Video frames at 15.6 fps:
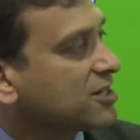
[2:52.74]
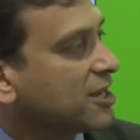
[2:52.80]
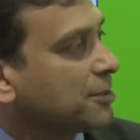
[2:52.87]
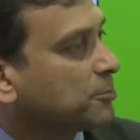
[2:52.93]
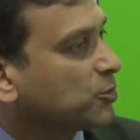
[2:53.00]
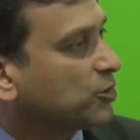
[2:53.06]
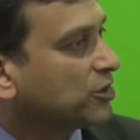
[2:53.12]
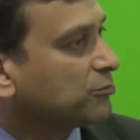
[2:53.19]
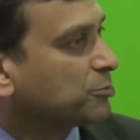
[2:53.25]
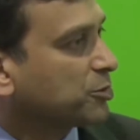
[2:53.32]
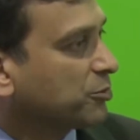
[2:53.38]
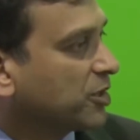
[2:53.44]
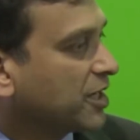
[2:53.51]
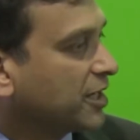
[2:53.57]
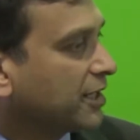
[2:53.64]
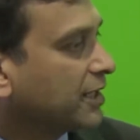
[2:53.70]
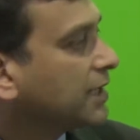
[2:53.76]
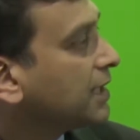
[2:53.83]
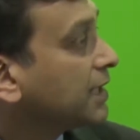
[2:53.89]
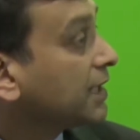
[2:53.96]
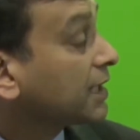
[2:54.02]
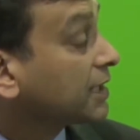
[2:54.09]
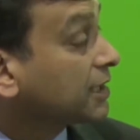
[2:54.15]
standpoint of providing
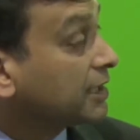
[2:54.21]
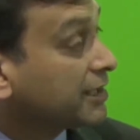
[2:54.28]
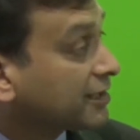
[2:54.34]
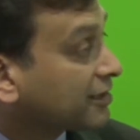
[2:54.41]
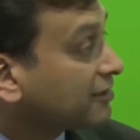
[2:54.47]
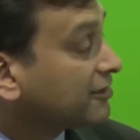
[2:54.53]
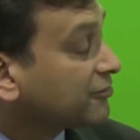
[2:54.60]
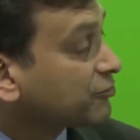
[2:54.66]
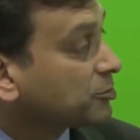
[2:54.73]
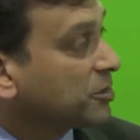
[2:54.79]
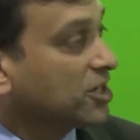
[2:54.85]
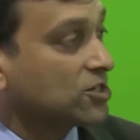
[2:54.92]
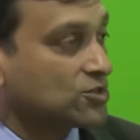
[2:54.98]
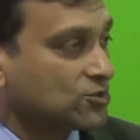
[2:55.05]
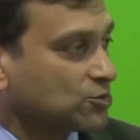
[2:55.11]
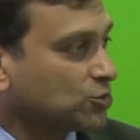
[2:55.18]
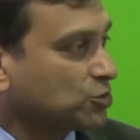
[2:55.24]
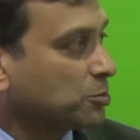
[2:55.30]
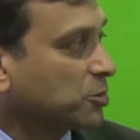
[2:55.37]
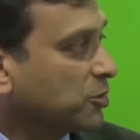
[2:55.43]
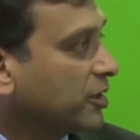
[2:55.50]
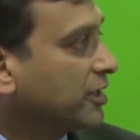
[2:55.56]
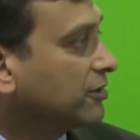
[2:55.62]
clinical information to the
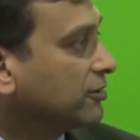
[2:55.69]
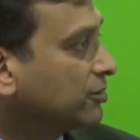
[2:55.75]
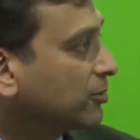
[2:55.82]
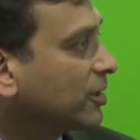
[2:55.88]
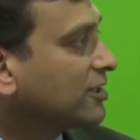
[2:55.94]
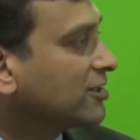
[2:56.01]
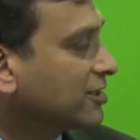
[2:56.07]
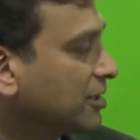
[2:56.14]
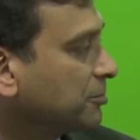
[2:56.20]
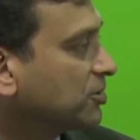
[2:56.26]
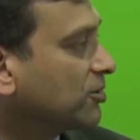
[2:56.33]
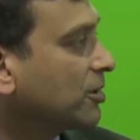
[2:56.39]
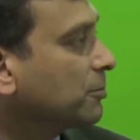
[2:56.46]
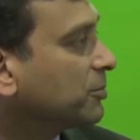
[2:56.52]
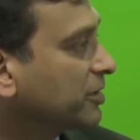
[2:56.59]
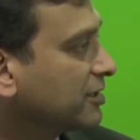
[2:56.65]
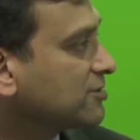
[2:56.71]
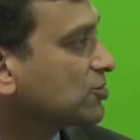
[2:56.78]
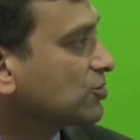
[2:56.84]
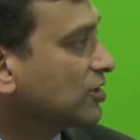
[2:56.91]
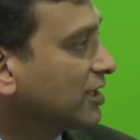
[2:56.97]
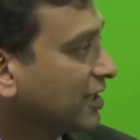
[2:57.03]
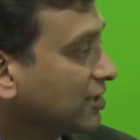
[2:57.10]
provider at the right time, in the right place,
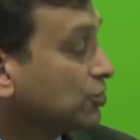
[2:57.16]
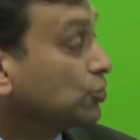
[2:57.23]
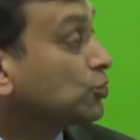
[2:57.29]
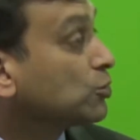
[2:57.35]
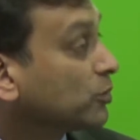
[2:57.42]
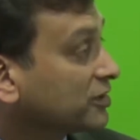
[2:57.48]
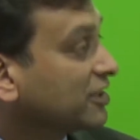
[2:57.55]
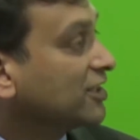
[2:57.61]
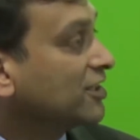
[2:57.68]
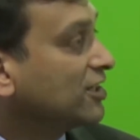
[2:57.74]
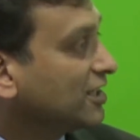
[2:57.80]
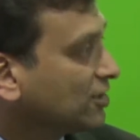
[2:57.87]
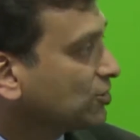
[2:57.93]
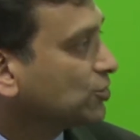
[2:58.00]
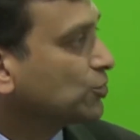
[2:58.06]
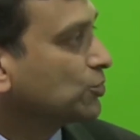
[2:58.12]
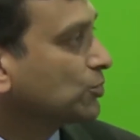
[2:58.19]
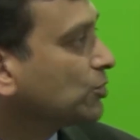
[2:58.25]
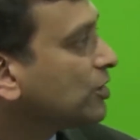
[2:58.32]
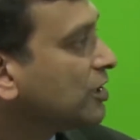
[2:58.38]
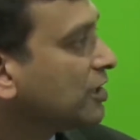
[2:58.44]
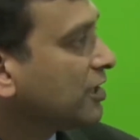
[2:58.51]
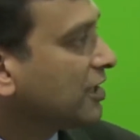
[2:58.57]
so they can do what they need to do
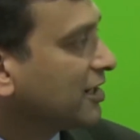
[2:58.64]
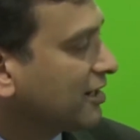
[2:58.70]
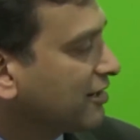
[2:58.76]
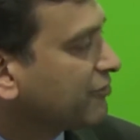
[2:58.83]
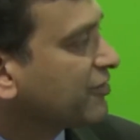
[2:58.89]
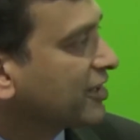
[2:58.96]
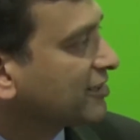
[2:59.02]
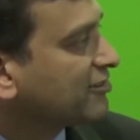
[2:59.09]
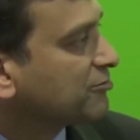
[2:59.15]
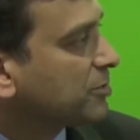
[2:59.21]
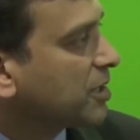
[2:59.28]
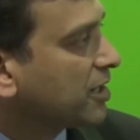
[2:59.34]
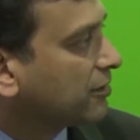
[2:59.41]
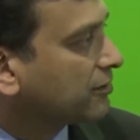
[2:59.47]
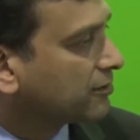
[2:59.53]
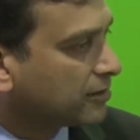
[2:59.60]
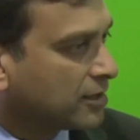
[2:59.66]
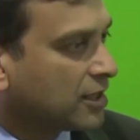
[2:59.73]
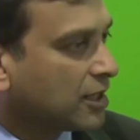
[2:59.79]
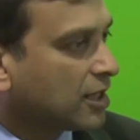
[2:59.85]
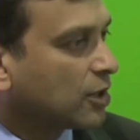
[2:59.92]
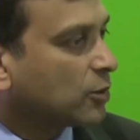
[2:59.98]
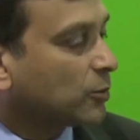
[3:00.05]
in an effective manner.
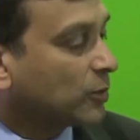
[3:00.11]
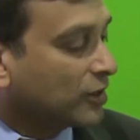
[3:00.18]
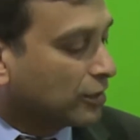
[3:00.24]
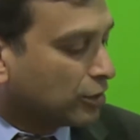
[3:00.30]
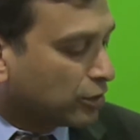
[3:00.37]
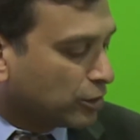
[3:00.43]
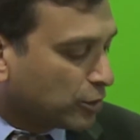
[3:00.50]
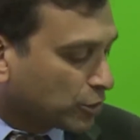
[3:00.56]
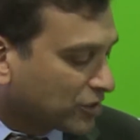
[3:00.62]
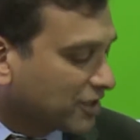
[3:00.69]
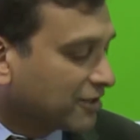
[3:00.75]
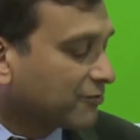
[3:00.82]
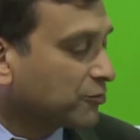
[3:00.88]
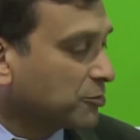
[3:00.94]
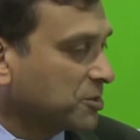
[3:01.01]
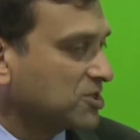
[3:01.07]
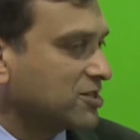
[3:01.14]
We looked at it from a